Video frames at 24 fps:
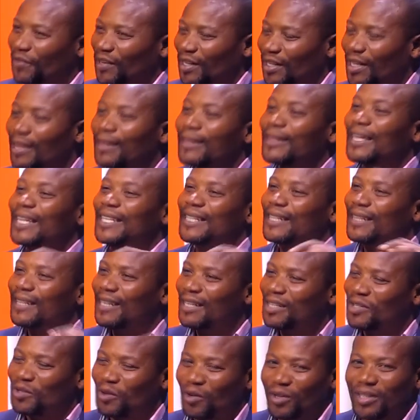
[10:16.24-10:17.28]
33,
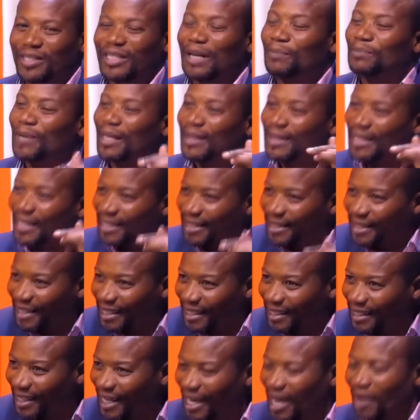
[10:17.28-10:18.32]
sorry, chapter
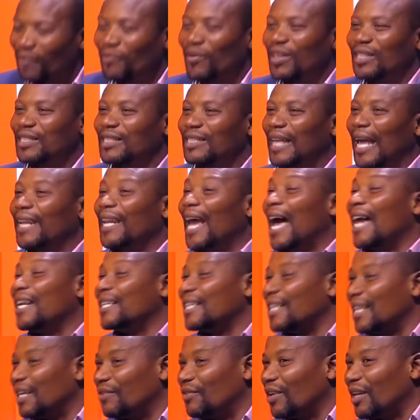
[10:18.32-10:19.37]
33, verse 10 and
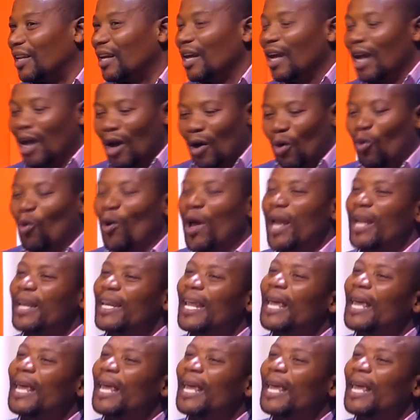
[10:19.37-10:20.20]
11. When a